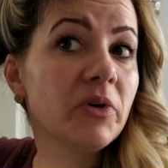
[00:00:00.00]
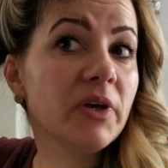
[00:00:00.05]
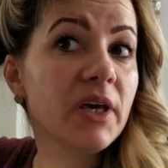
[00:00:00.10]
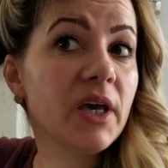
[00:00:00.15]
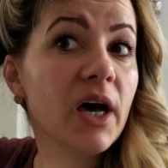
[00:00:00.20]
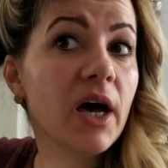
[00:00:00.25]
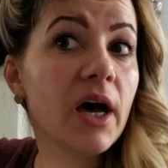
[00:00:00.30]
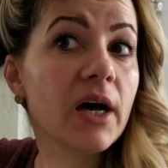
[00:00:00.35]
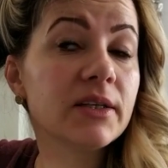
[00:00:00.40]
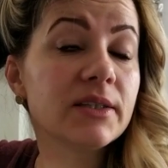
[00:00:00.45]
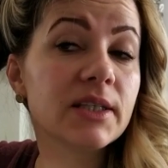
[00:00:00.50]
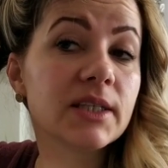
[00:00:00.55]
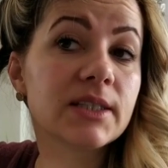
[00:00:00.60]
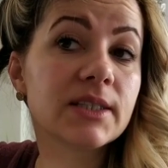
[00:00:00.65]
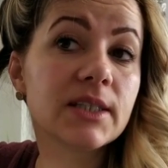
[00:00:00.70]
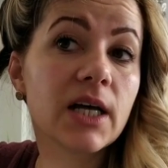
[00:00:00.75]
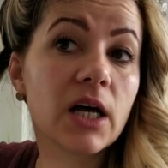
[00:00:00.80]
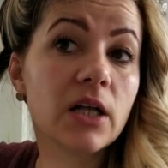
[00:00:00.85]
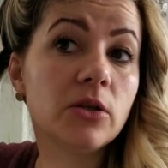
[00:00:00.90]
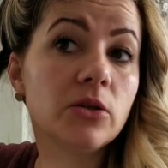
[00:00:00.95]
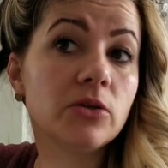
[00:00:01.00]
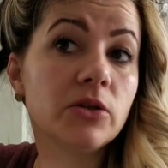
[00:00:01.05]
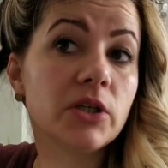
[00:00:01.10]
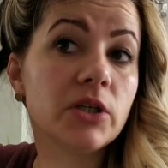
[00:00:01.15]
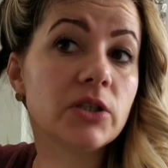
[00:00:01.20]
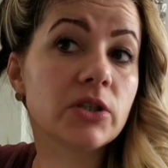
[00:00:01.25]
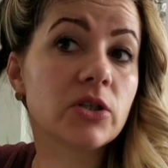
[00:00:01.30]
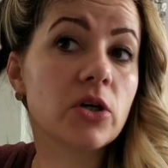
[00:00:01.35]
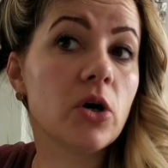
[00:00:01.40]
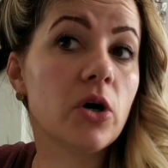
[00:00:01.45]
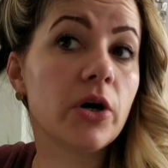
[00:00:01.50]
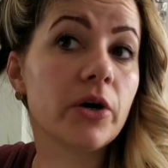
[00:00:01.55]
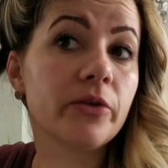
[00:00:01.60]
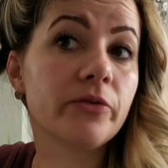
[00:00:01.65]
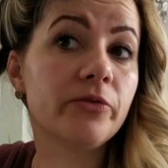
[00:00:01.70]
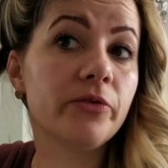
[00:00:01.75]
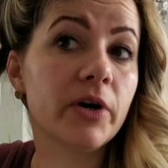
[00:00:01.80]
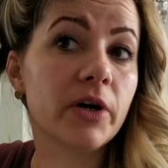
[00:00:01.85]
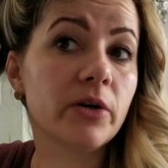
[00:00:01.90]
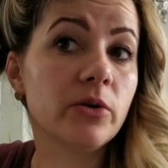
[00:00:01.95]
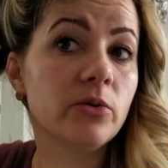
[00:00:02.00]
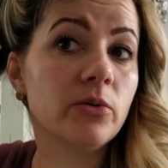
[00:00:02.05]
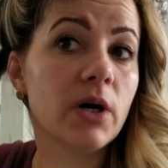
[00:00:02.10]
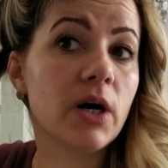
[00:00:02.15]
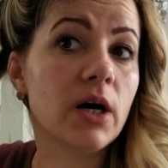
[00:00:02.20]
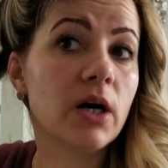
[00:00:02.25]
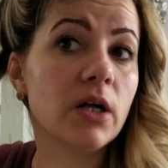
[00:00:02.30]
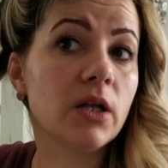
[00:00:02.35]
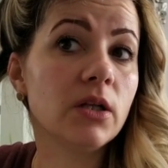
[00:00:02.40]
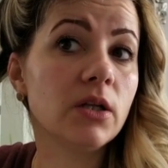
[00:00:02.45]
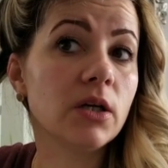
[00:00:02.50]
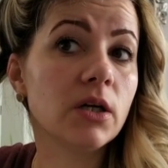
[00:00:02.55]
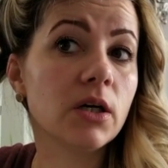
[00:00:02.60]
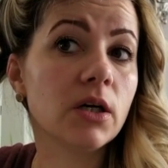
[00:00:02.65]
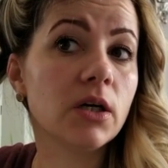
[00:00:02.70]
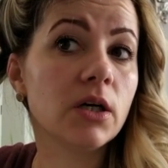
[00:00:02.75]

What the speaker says: Yeah, the salon is going very well.